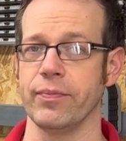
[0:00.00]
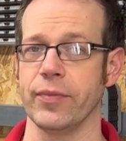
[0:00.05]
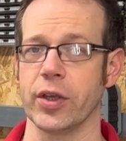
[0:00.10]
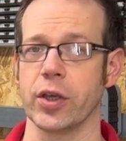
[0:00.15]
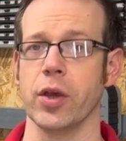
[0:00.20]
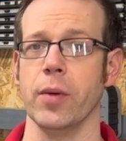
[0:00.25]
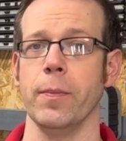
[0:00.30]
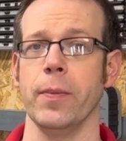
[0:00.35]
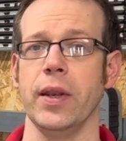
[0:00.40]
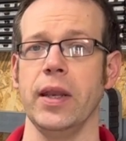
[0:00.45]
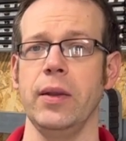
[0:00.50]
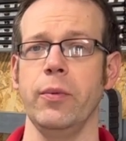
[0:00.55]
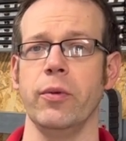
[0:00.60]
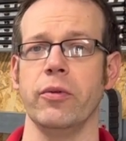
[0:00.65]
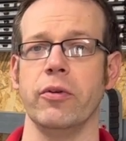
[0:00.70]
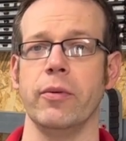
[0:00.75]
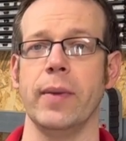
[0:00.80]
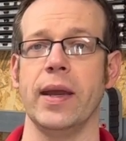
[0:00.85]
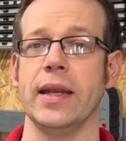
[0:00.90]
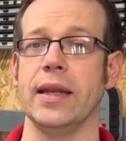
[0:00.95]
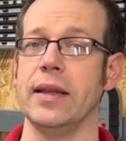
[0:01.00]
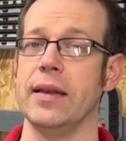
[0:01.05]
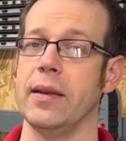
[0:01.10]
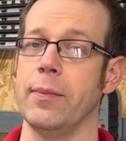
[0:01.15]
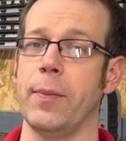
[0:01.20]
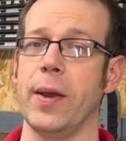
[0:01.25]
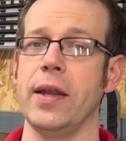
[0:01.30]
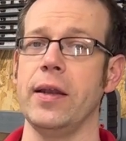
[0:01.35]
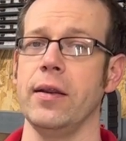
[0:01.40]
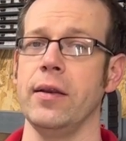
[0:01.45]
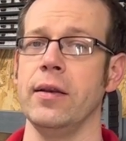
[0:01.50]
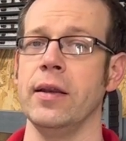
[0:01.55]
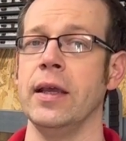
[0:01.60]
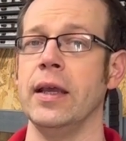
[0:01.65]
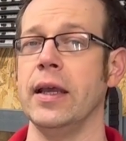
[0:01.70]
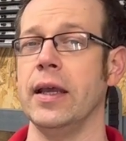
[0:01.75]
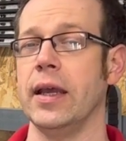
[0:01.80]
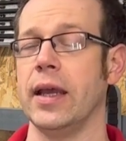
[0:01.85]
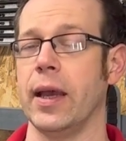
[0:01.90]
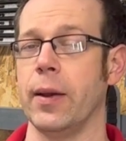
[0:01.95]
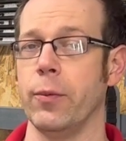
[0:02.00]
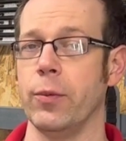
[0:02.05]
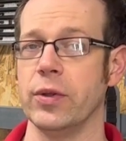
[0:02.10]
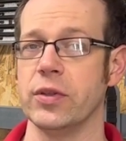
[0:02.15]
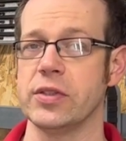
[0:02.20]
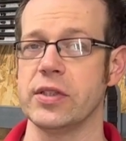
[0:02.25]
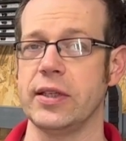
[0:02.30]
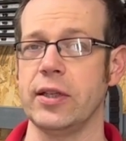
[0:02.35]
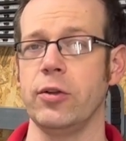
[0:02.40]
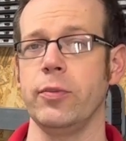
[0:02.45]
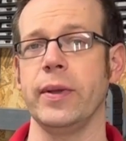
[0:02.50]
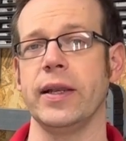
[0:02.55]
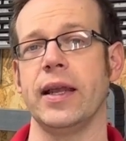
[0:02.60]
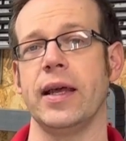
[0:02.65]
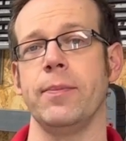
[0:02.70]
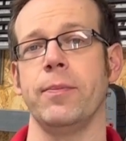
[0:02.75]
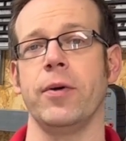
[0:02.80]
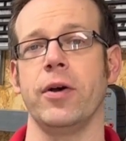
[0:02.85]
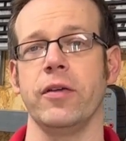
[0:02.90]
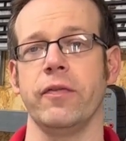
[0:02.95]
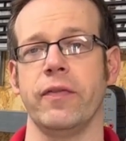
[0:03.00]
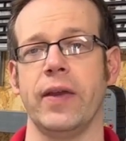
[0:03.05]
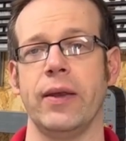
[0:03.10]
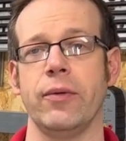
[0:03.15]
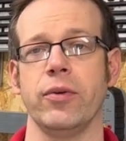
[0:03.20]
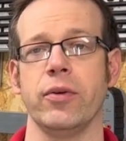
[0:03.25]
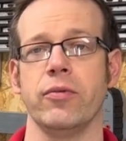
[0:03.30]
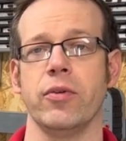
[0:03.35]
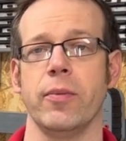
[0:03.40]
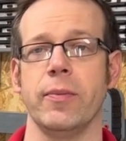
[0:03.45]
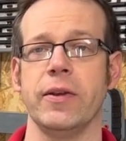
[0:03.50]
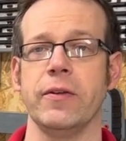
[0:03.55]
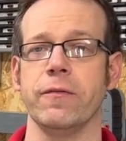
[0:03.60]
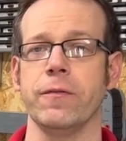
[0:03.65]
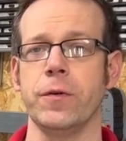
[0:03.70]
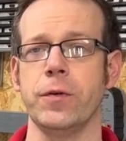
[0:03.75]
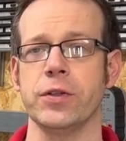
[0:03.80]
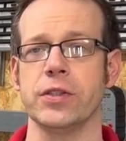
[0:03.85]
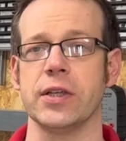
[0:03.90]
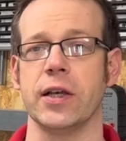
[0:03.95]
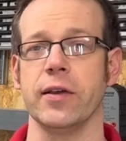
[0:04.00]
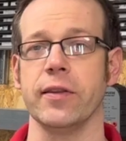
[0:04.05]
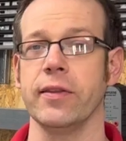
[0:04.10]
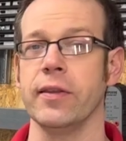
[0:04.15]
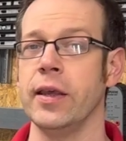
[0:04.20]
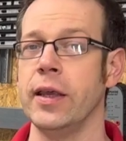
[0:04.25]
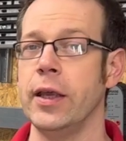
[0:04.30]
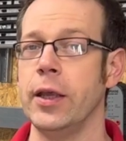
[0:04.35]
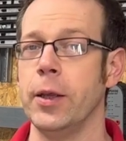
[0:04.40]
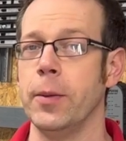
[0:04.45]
The company will remain independent and will still be led by founder Robin Forsyth,